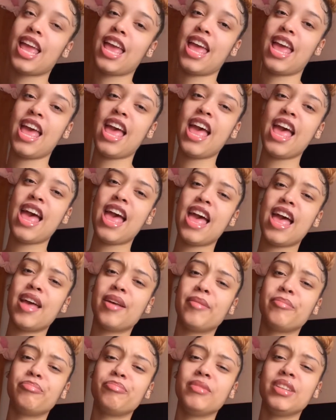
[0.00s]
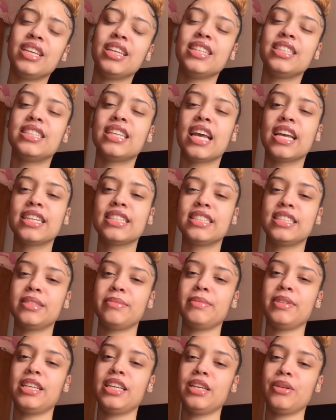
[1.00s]
and he texted
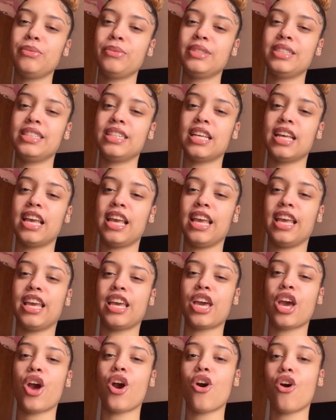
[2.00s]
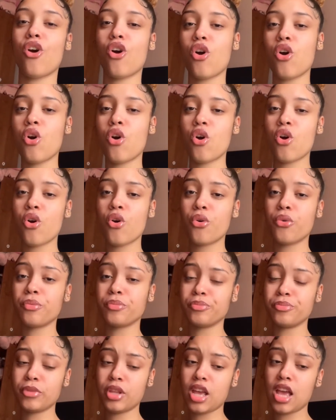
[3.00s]
me. He was like, oh,
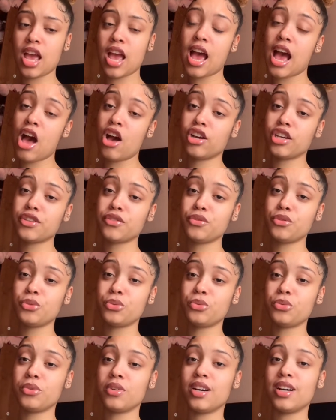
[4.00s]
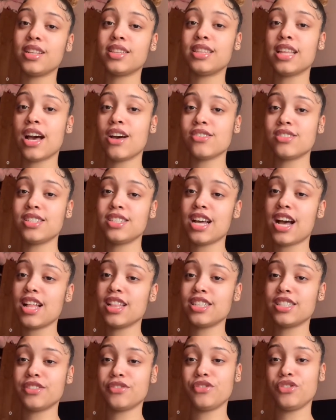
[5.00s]
I'll give you
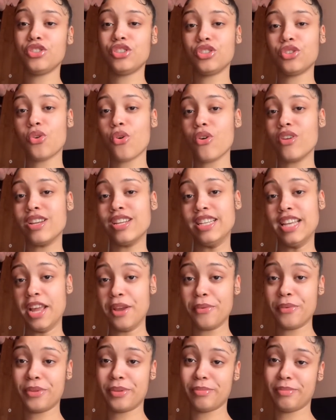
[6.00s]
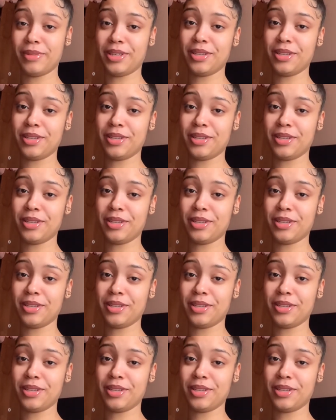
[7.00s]
$1,000 if you just go on a date with me.